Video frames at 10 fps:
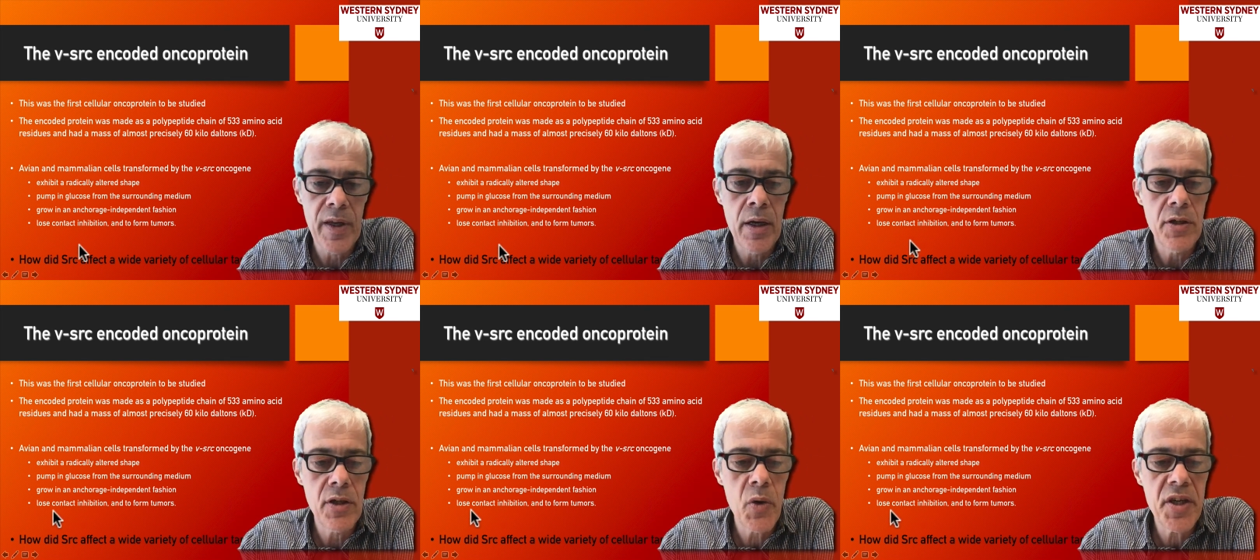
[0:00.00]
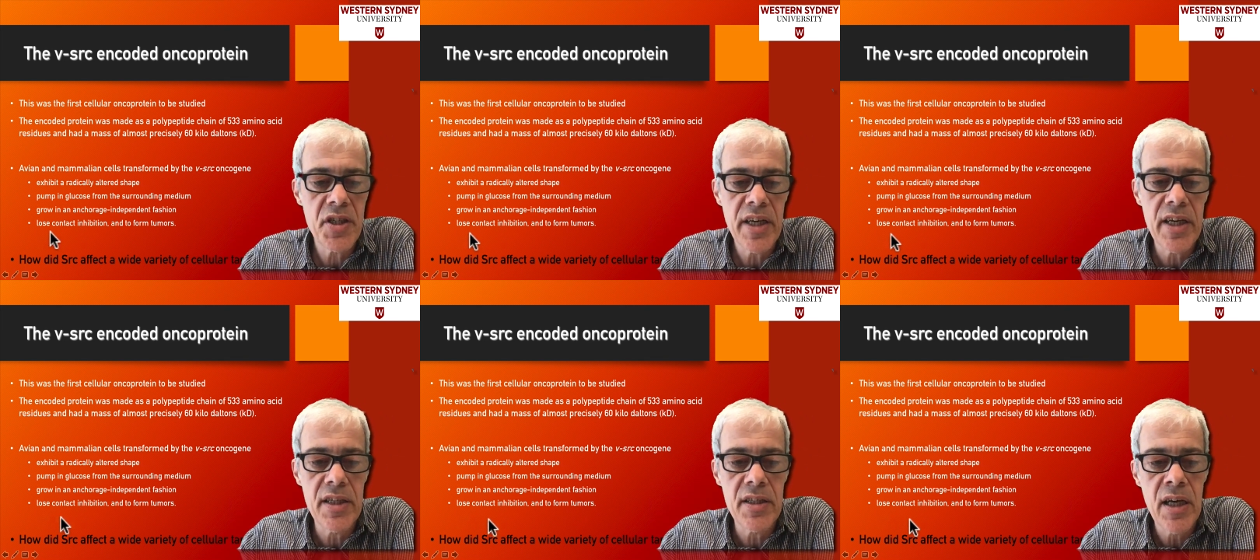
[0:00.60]
So the question
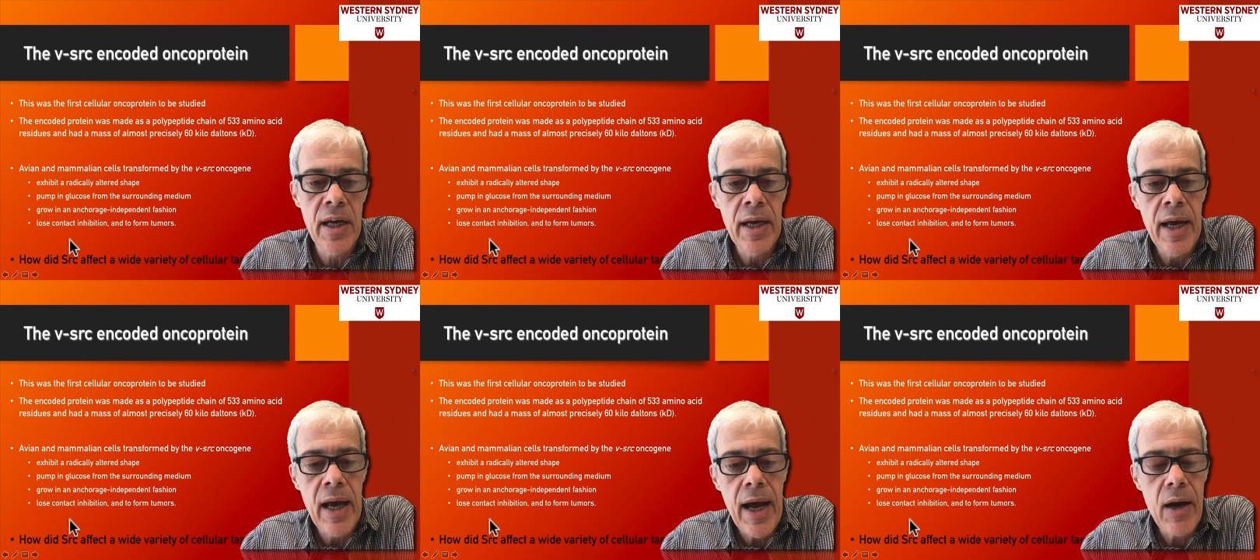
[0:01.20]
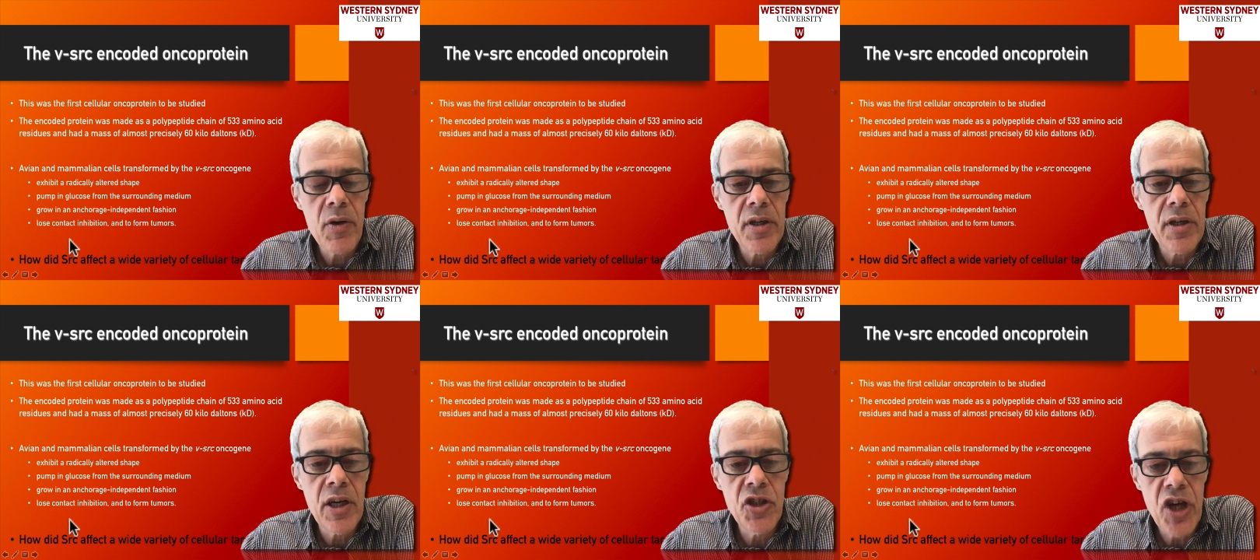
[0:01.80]
is, how can
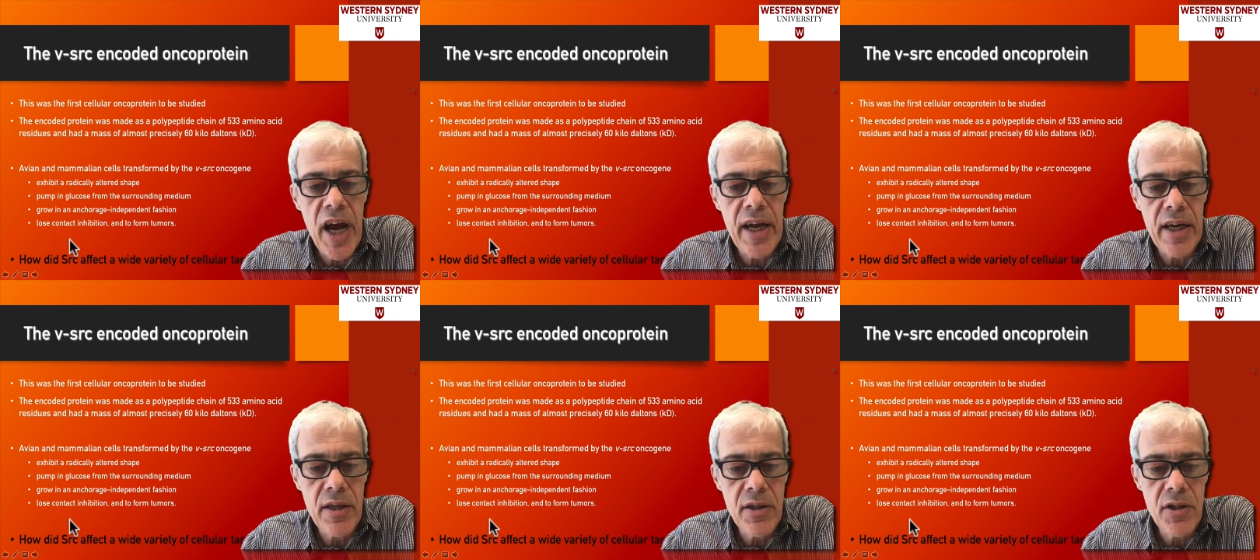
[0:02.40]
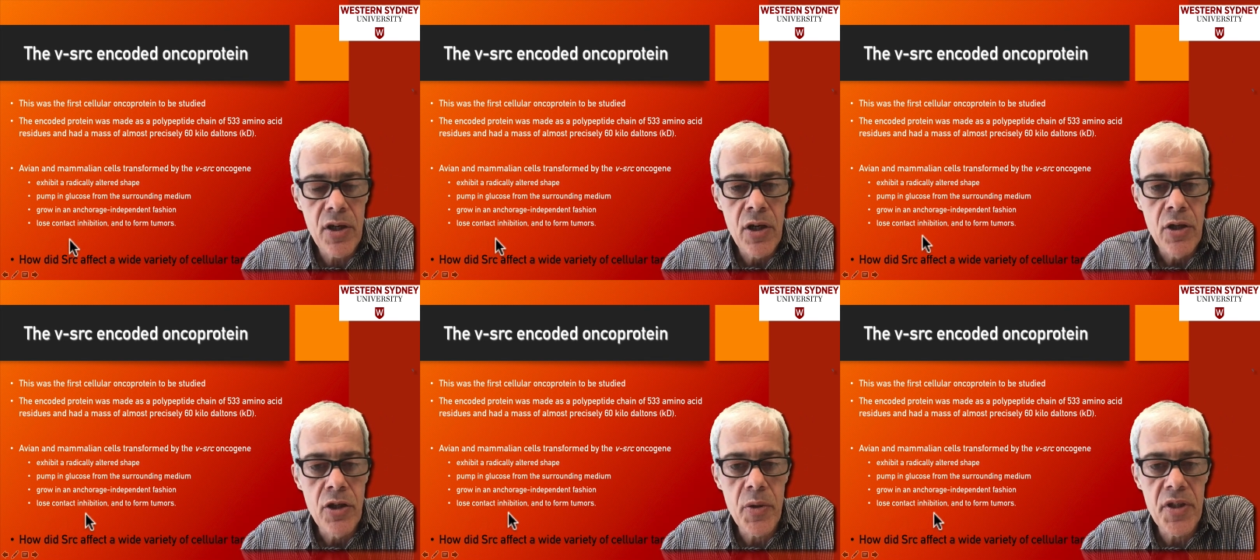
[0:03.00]
a change
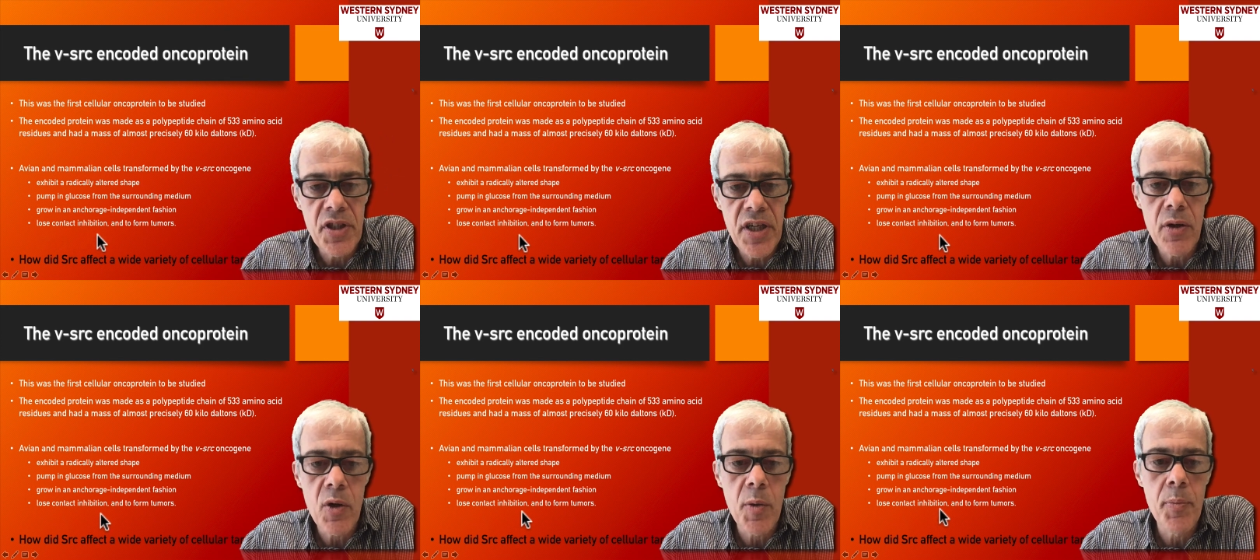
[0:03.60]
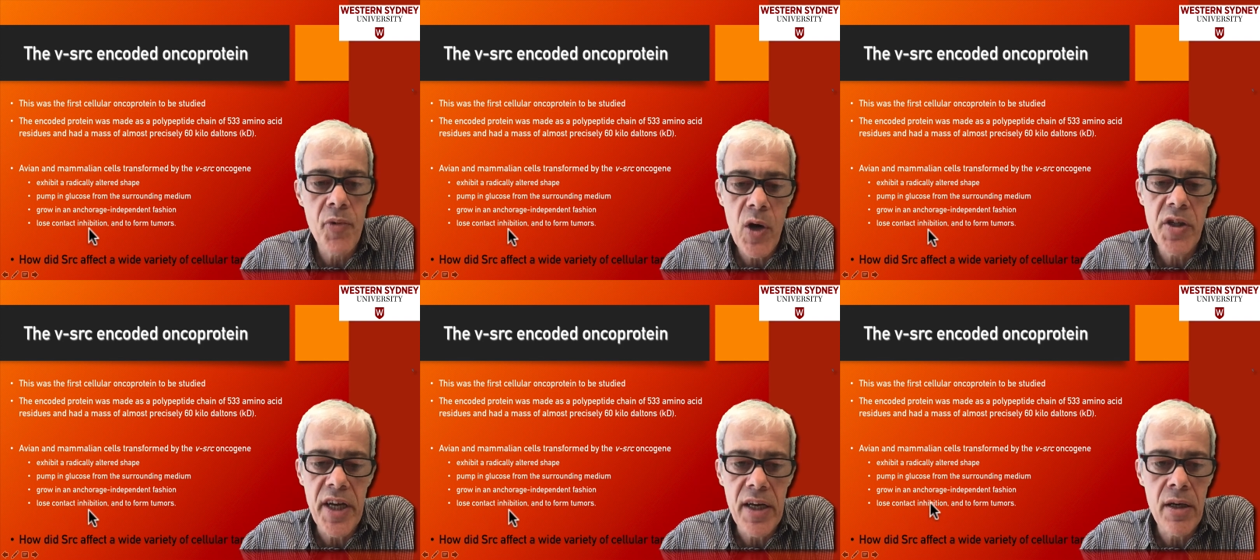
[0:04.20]
to a single
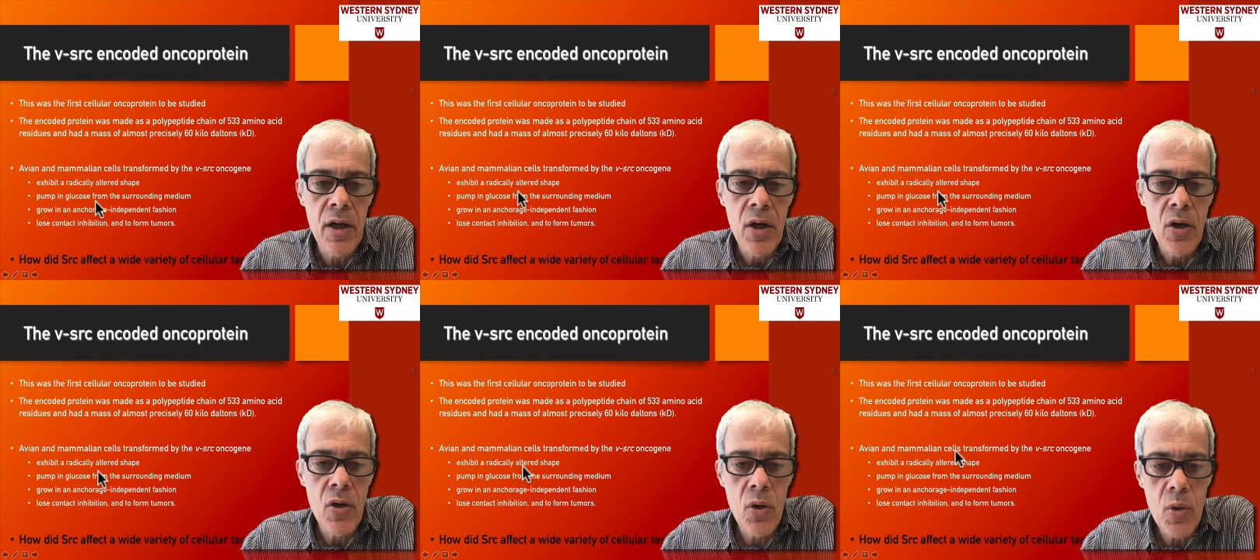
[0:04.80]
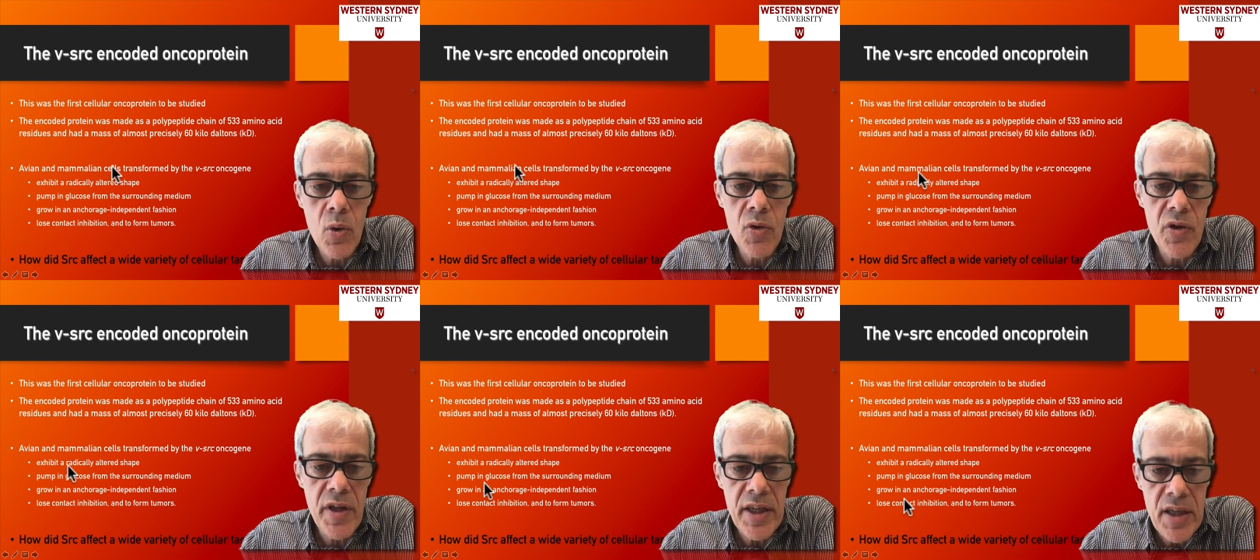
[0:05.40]
protein cause
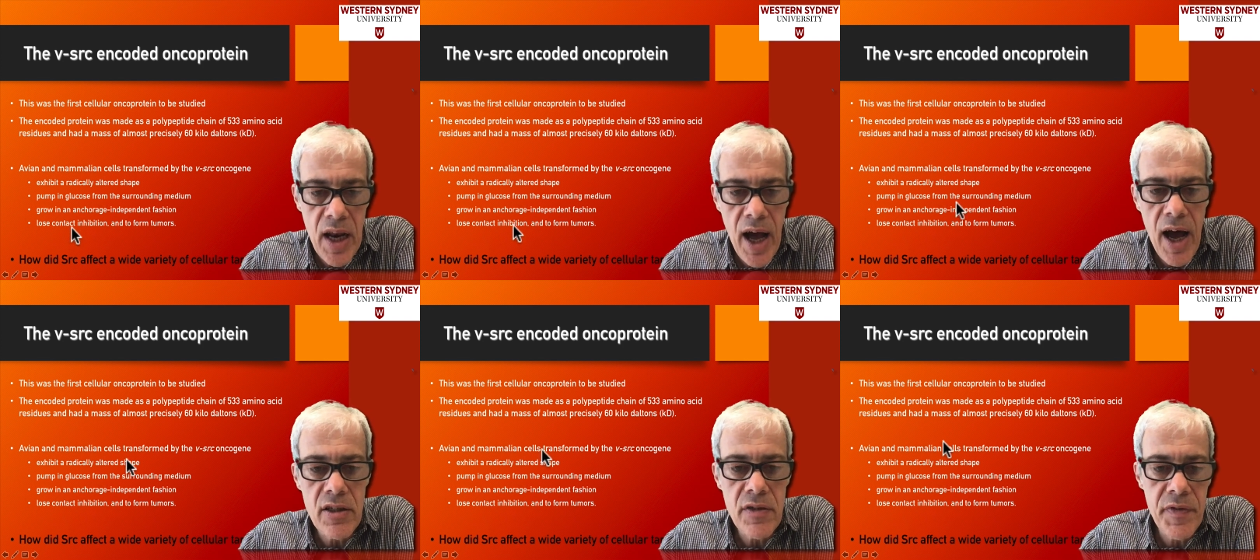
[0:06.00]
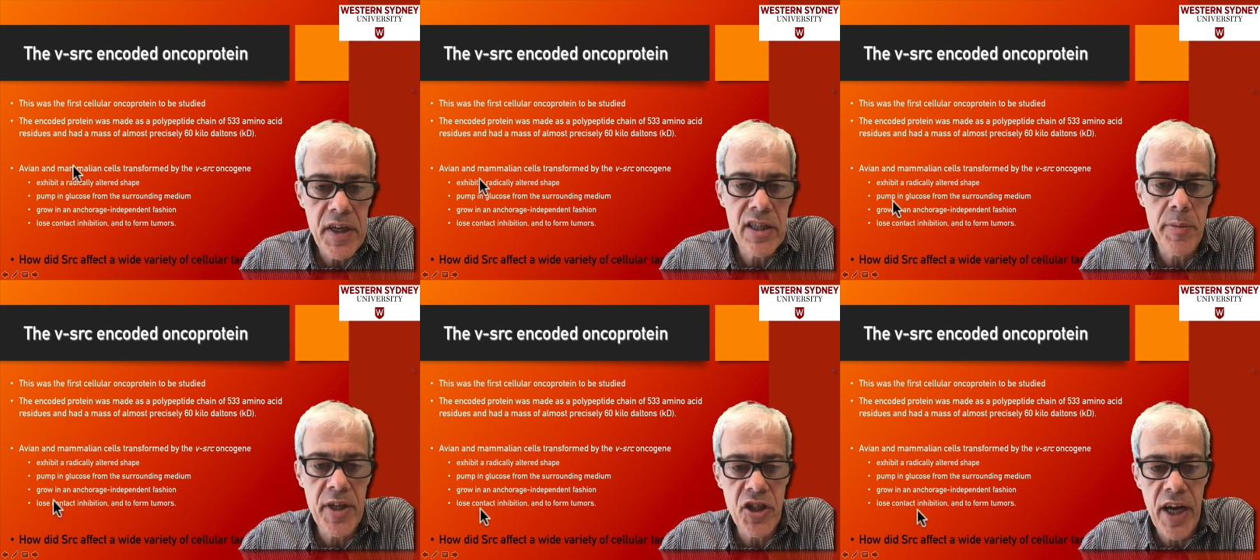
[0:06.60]
these large
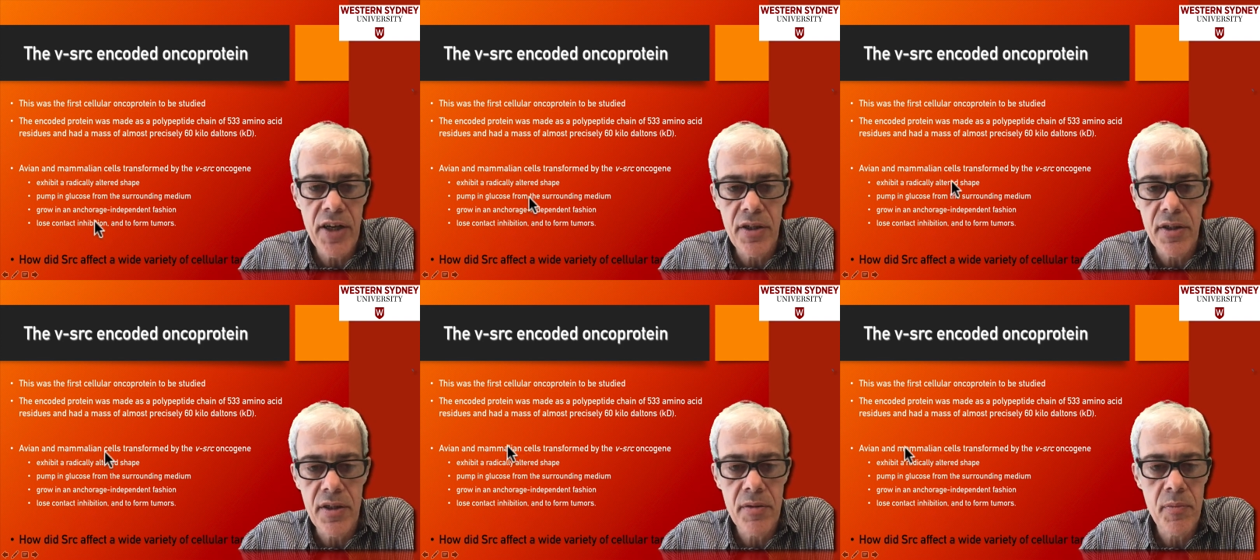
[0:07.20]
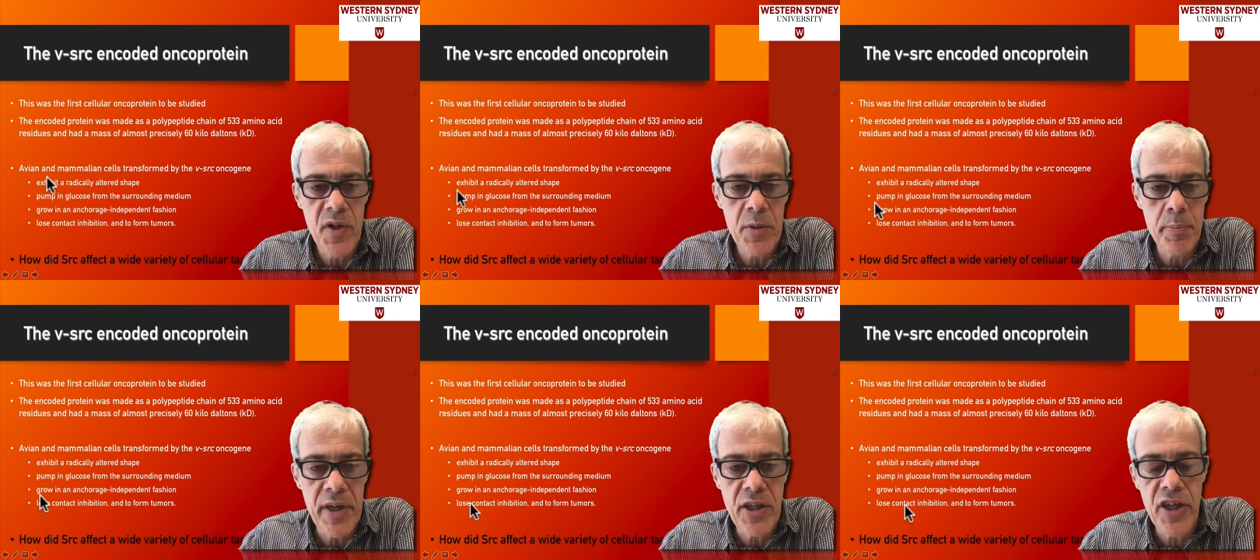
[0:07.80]
phenotypic changes, these
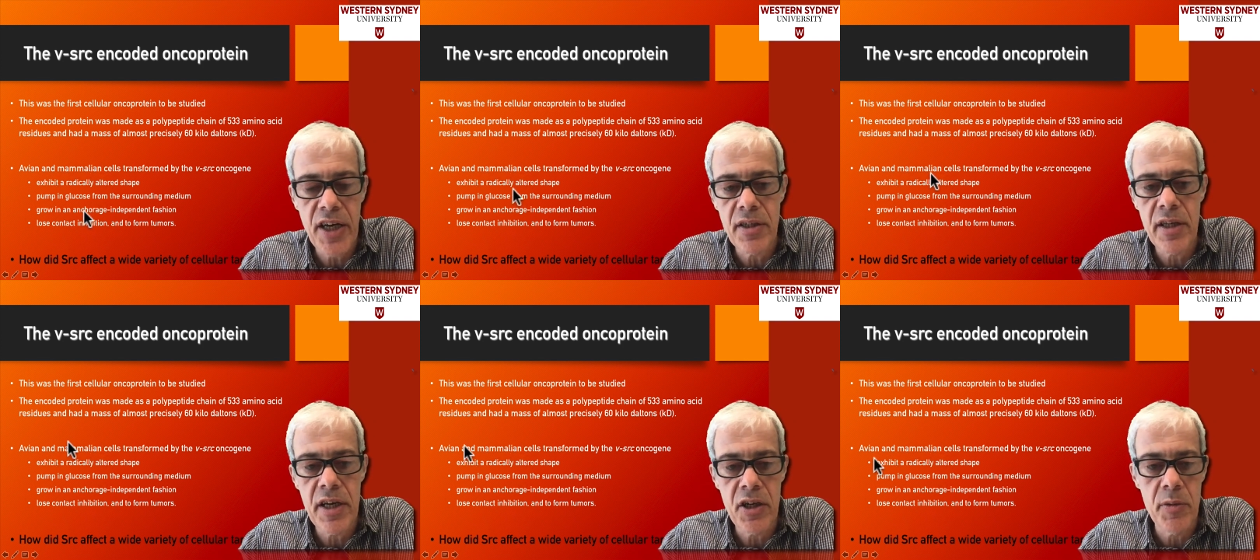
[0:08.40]
big changes that you can